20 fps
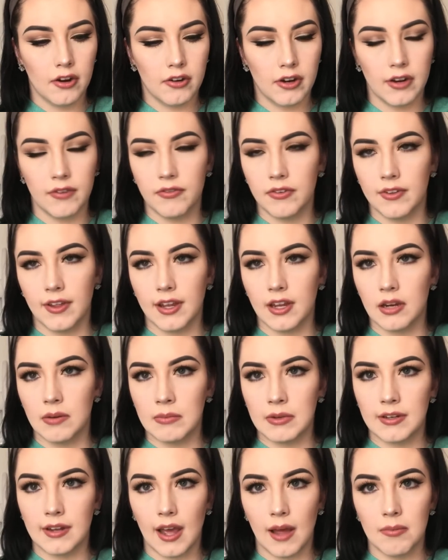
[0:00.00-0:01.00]
great for like your
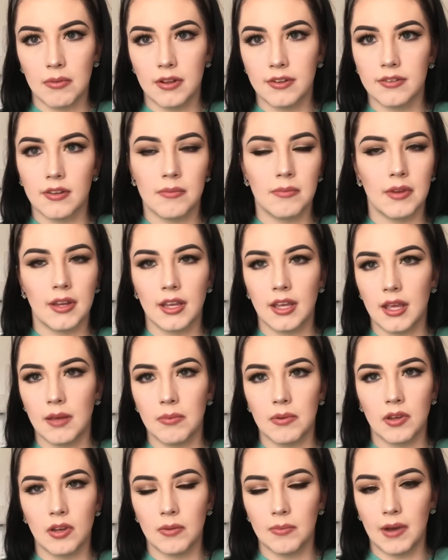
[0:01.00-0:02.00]
metabolism and
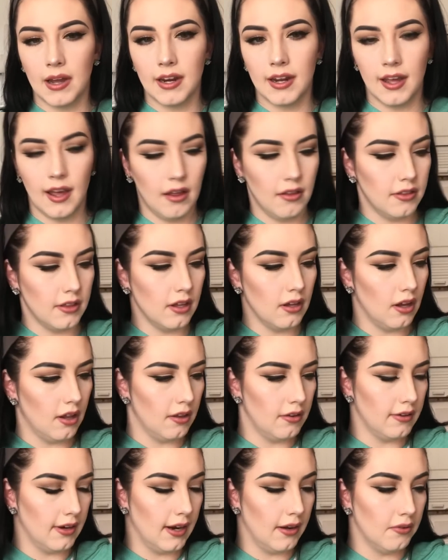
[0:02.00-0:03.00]
keeping your body healthy all
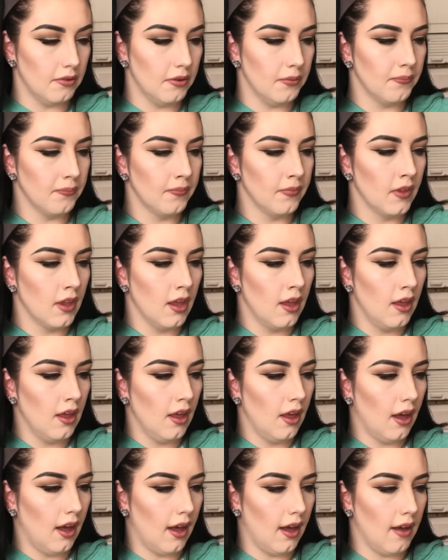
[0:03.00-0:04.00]
around.
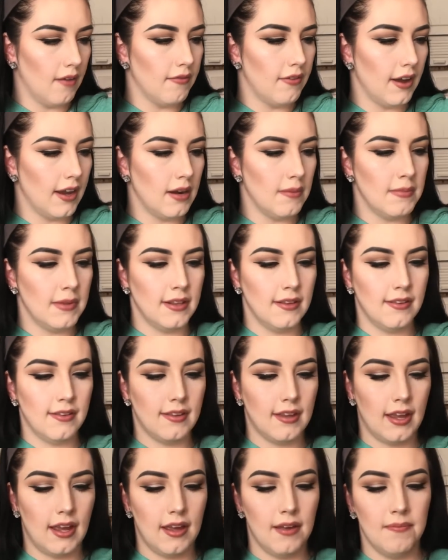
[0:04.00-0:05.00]
Vitamin
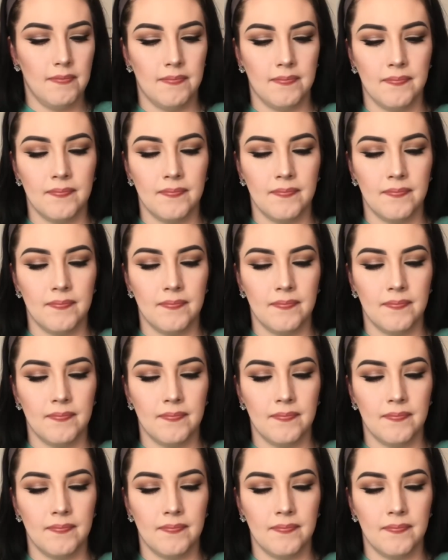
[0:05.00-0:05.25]
C.